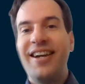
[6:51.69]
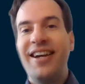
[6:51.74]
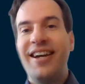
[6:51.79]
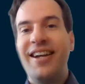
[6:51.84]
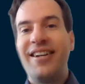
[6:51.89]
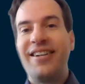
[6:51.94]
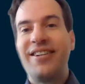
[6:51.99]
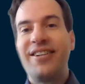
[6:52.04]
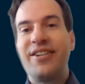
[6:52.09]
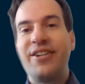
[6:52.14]

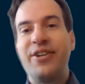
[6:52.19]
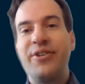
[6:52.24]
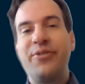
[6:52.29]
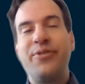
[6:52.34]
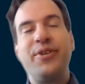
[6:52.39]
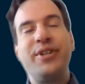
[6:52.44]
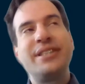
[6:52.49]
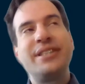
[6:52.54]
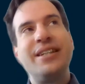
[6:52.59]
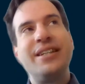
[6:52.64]
And
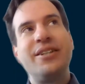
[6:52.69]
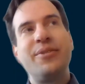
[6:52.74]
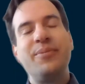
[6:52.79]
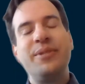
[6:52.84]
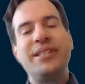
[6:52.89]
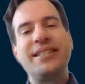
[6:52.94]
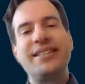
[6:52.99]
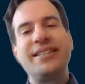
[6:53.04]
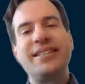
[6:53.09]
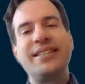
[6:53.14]
first, let
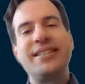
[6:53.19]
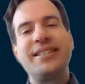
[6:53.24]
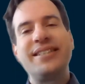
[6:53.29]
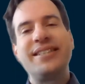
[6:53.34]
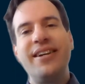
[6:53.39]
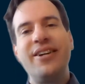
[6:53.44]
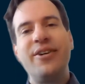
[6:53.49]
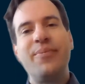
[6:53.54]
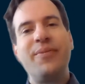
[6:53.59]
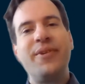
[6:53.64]
me say
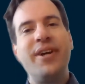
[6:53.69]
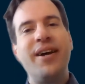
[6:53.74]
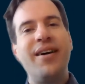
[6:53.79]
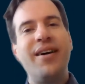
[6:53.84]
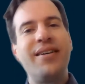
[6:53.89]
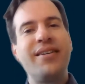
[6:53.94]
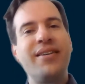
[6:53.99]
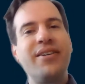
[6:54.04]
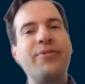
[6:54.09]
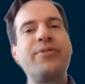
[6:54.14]
there
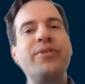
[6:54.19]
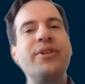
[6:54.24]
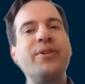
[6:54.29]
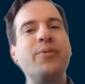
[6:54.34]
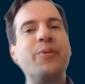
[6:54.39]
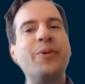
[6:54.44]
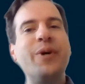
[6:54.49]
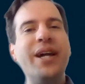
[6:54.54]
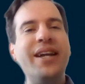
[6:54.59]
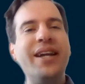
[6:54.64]
are
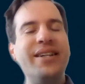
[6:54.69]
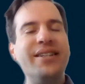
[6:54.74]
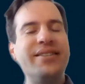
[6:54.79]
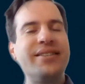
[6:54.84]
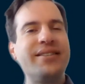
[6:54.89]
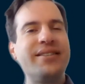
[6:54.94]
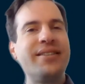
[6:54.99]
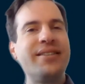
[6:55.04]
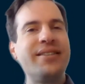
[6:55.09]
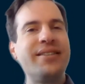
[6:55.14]
different ways